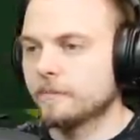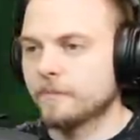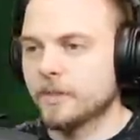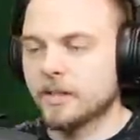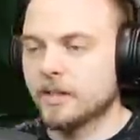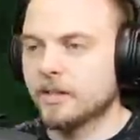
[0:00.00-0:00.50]

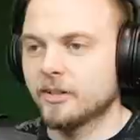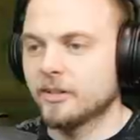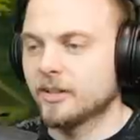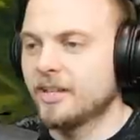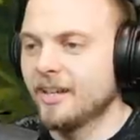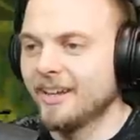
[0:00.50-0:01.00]
I don't know.
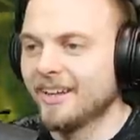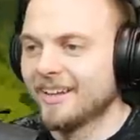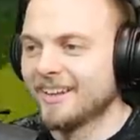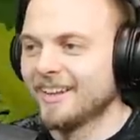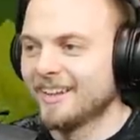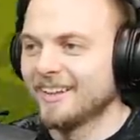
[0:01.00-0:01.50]

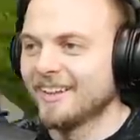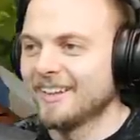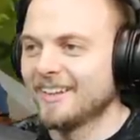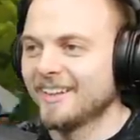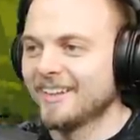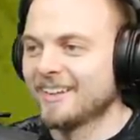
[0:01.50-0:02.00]

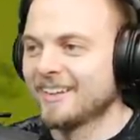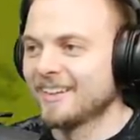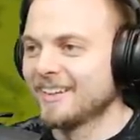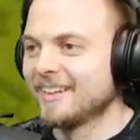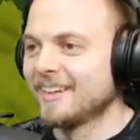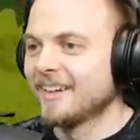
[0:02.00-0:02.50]

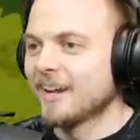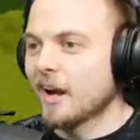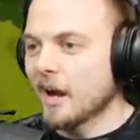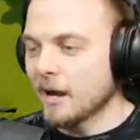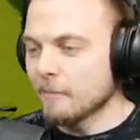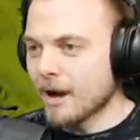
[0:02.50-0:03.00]

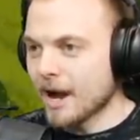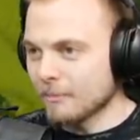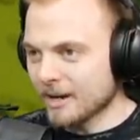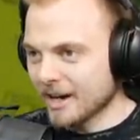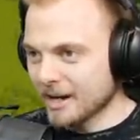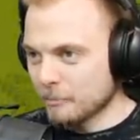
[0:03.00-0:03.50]
Hey, mom, I
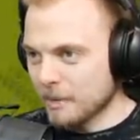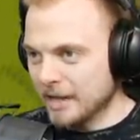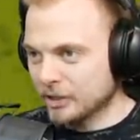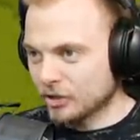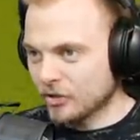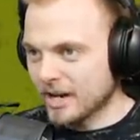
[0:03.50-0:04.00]
got a big
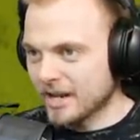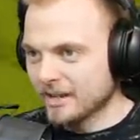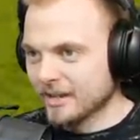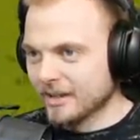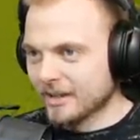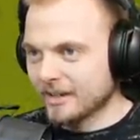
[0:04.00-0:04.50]
tree.
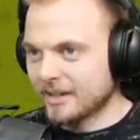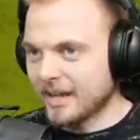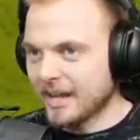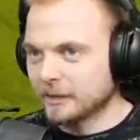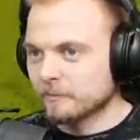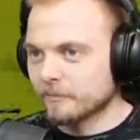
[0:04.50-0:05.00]
Okay,